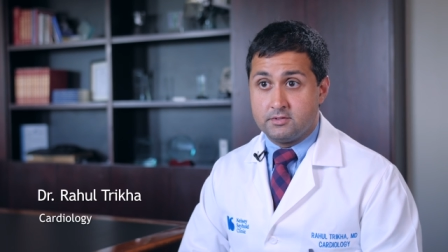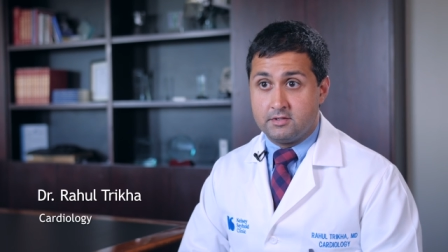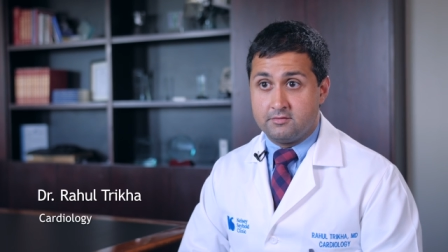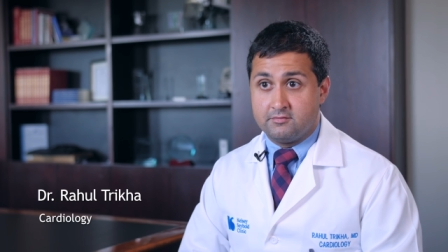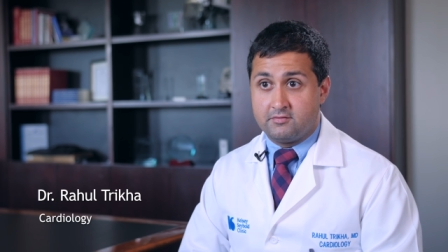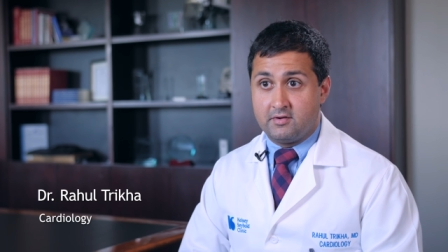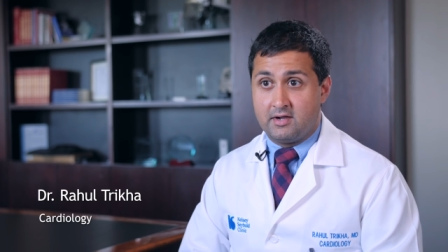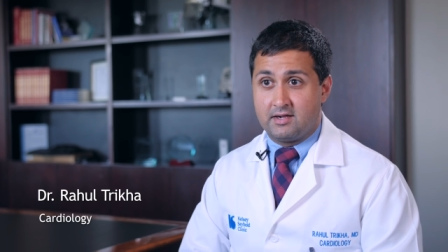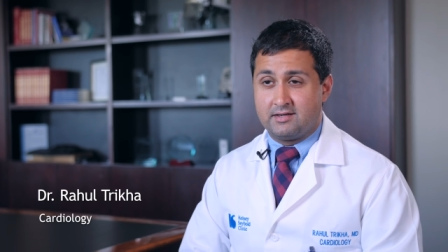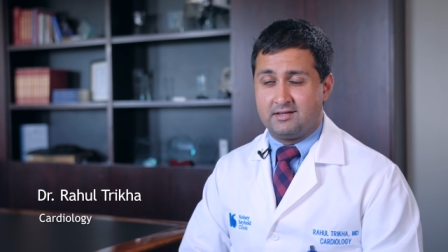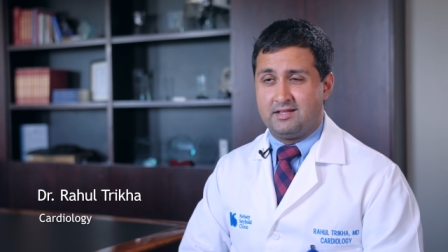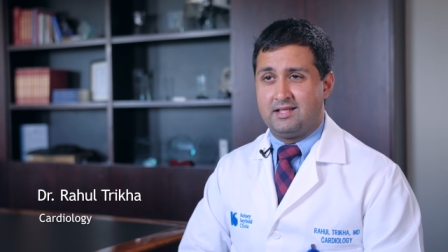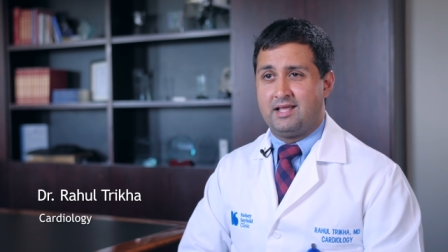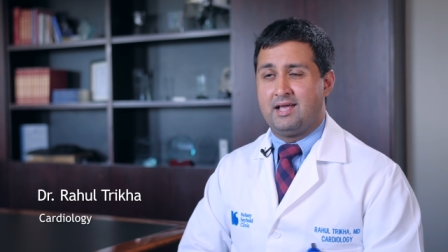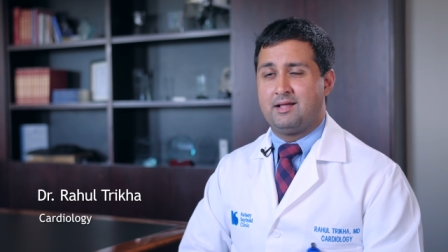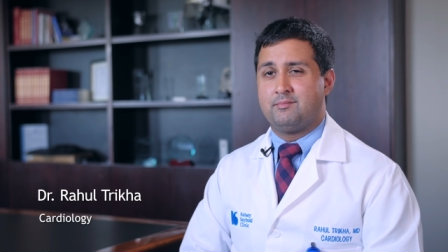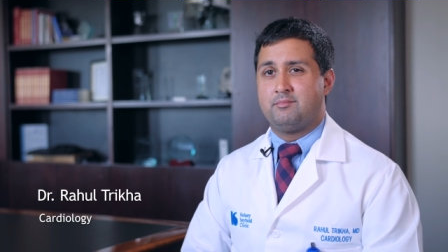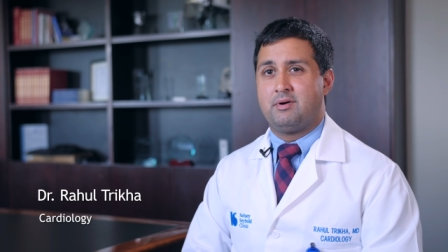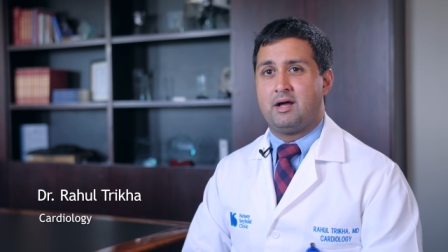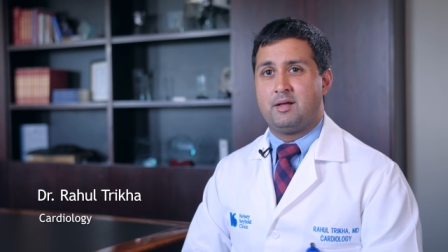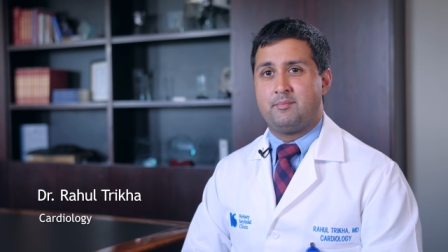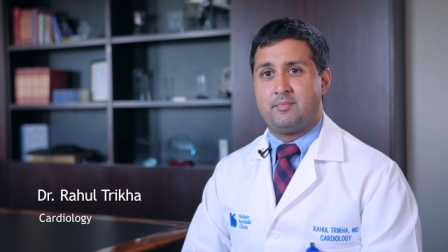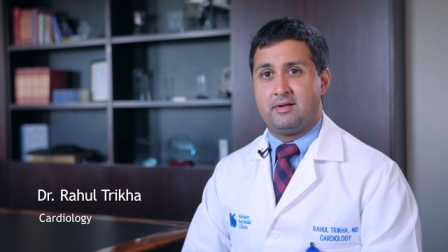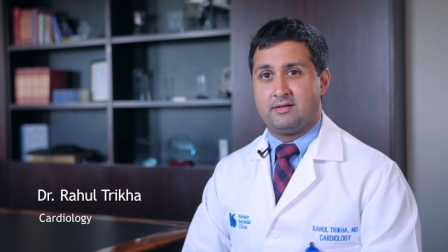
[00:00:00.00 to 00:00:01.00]
In fact, he had
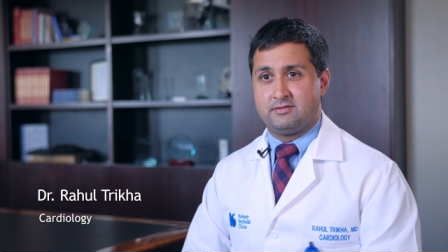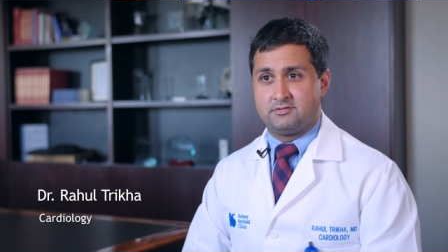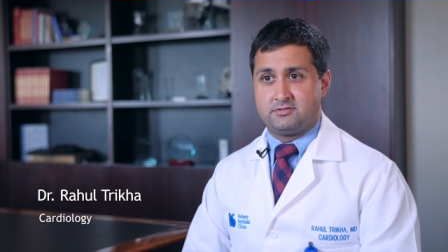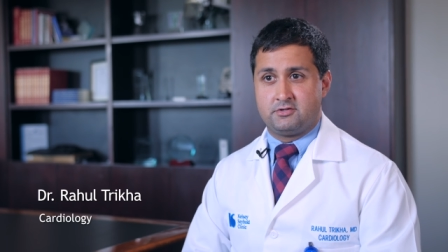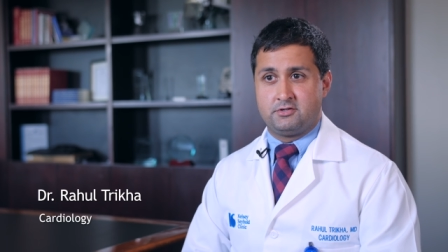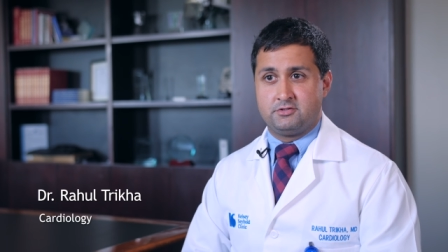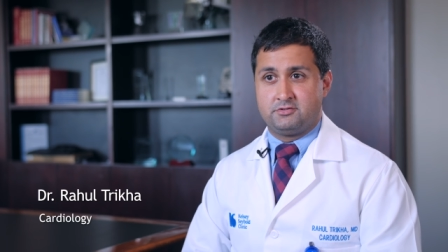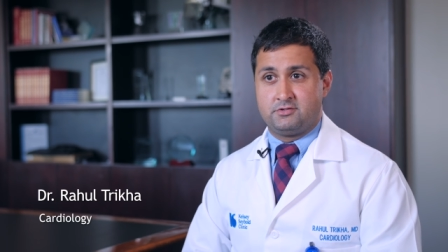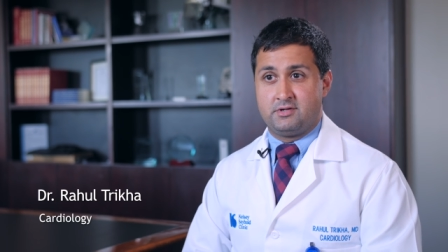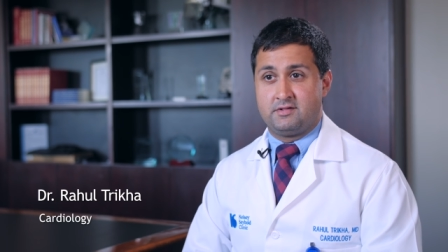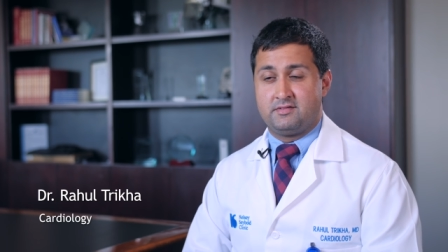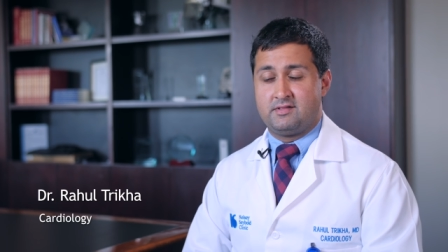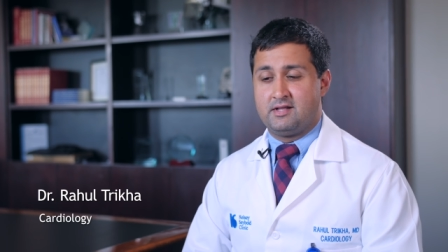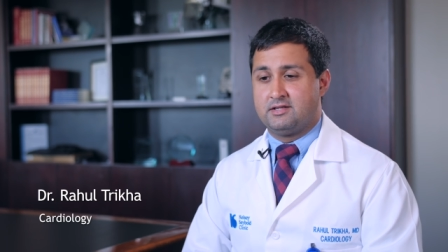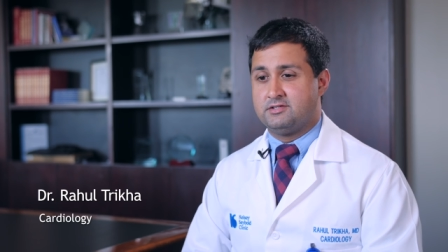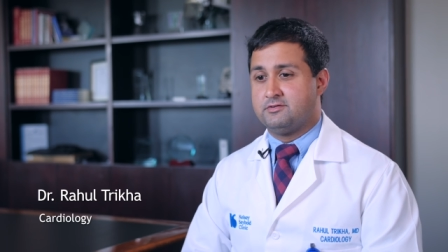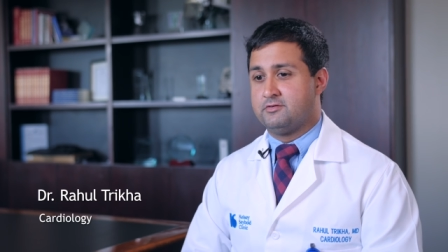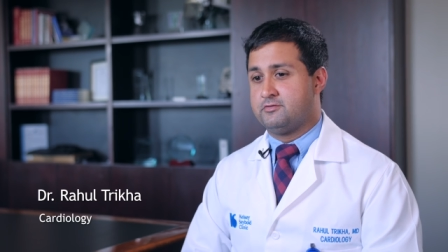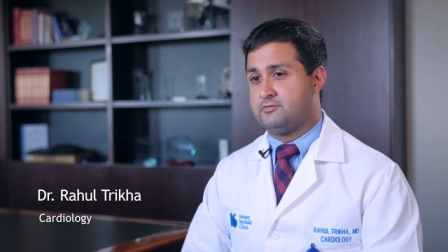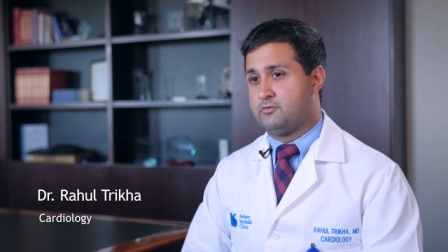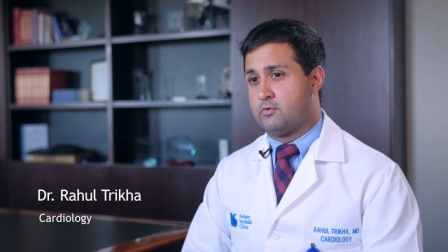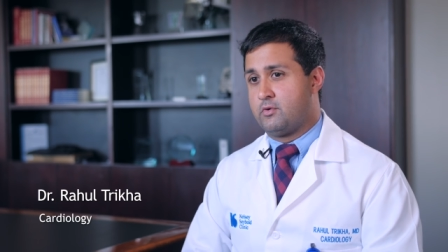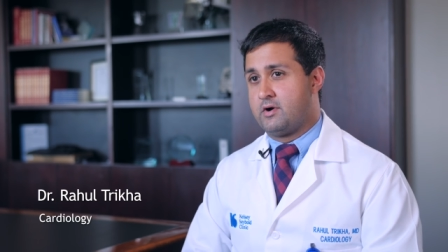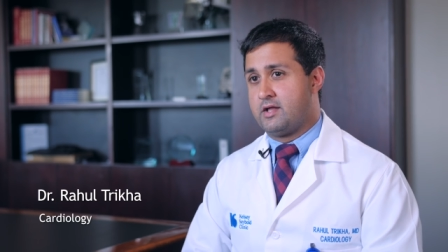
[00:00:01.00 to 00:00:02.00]
bypass surgery at the age of
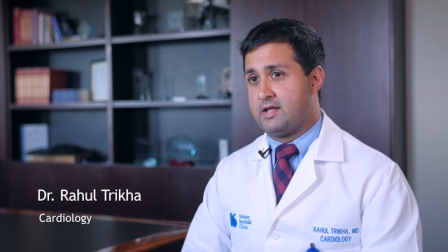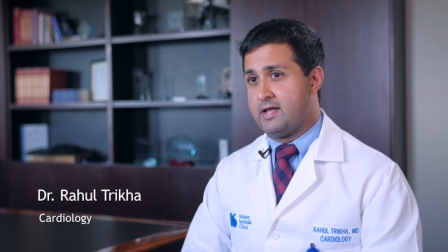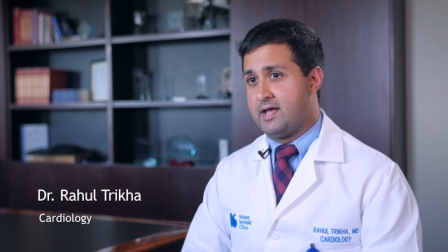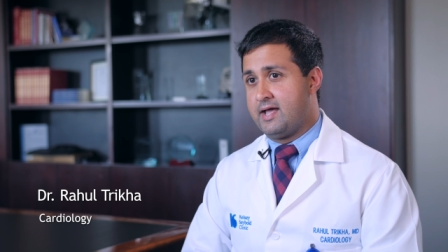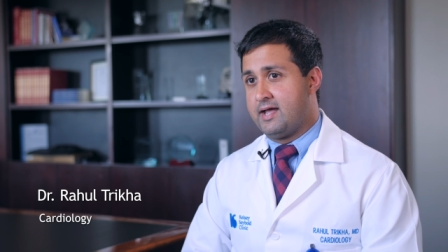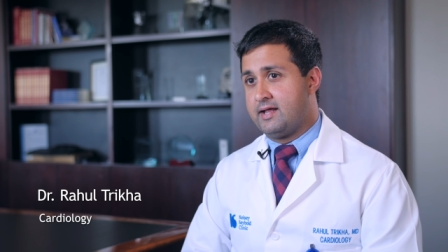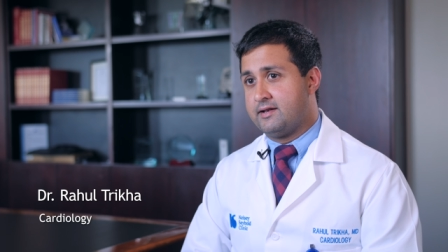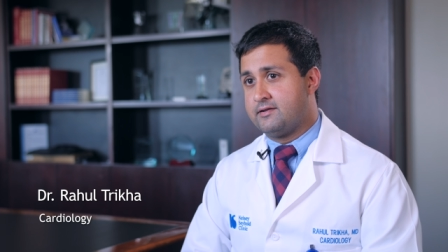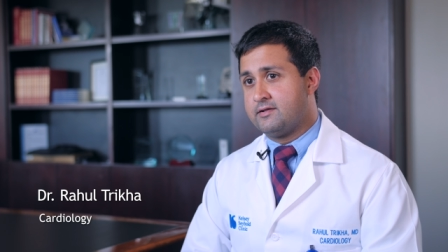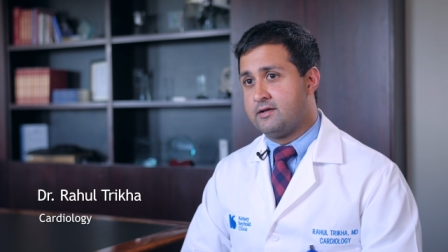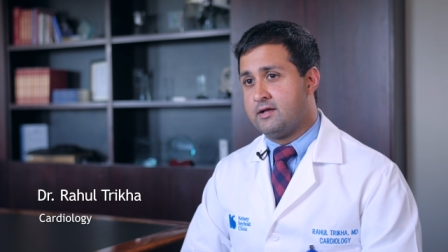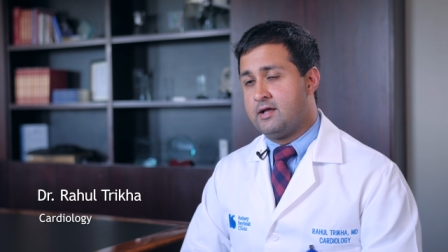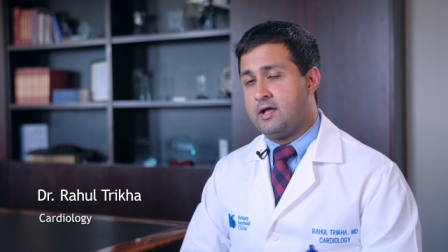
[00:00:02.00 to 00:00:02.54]
forty-eight.